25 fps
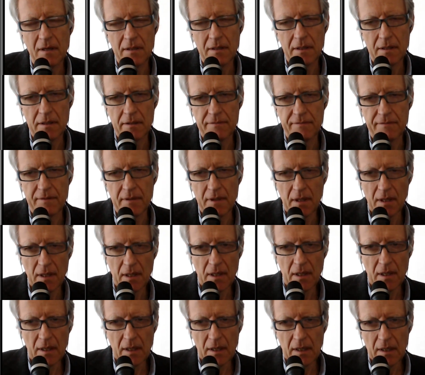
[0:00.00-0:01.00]
kind of
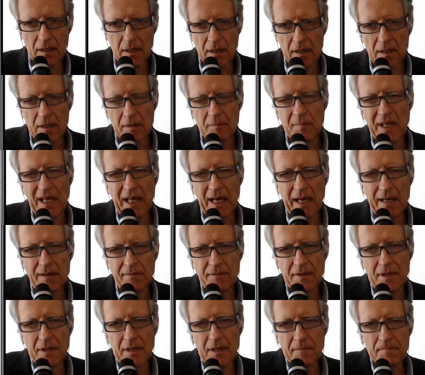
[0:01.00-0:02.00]

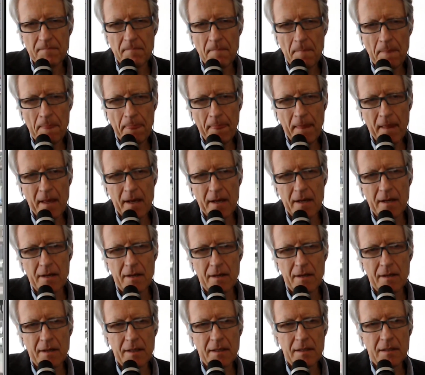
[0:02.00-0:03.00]
behavior,
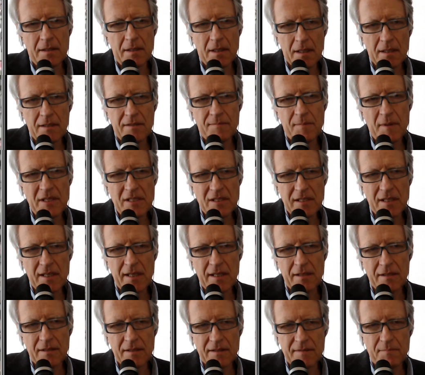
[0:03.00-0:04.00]
especially
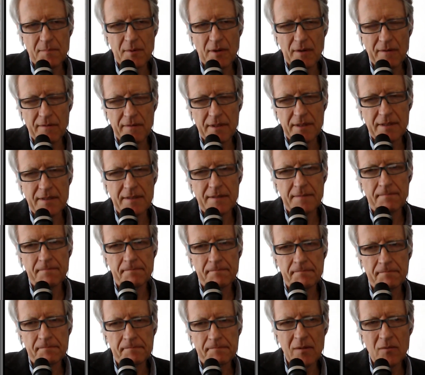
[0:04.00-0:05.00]
in this province.
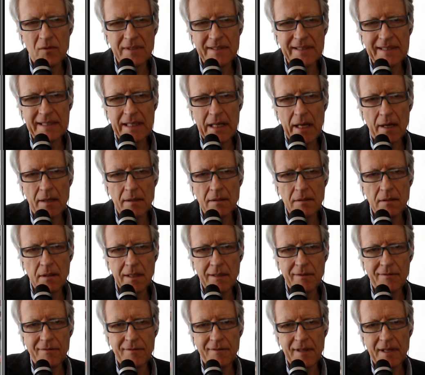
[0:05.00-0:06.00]
It wasn't
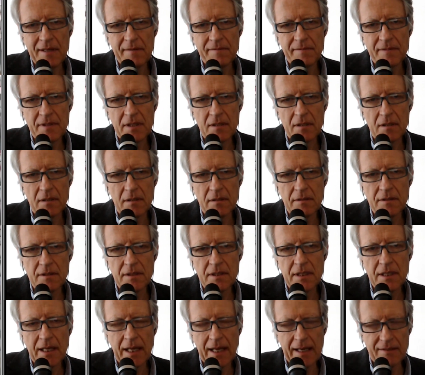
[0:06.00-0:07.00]
only theft and
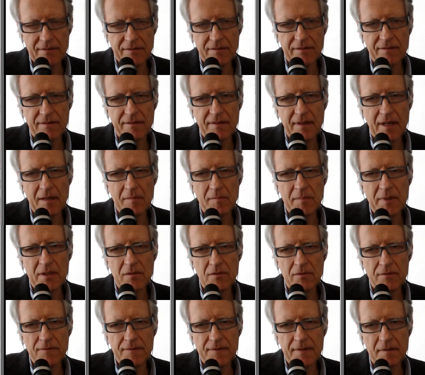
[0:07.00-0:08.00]
looting, as you say,
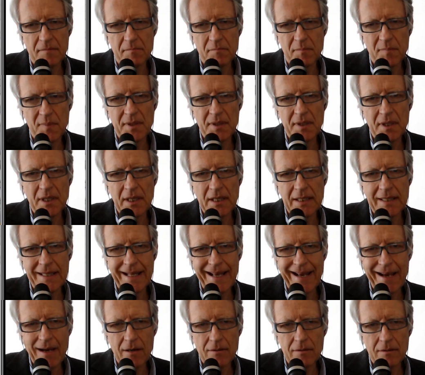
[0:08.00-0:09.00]
but also burning
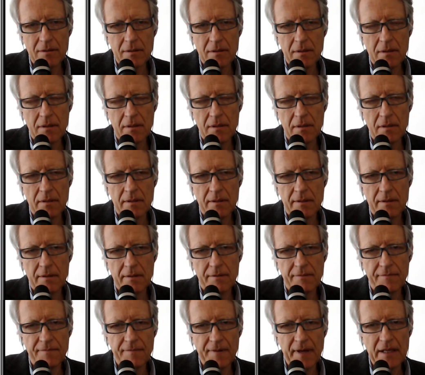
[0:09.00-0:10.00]
down
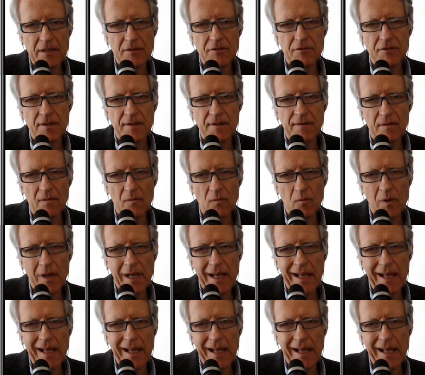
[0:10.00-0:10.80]
factories and